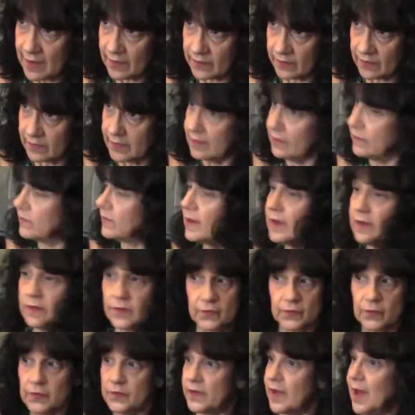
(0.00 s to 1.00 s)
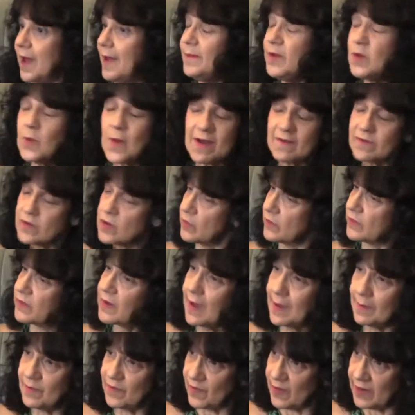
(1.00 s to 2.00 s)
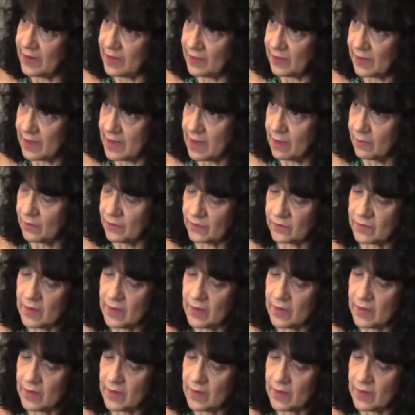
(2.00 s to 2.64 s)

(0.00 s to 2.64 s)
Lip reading: excellence, it's full-time. You have no time for anything else.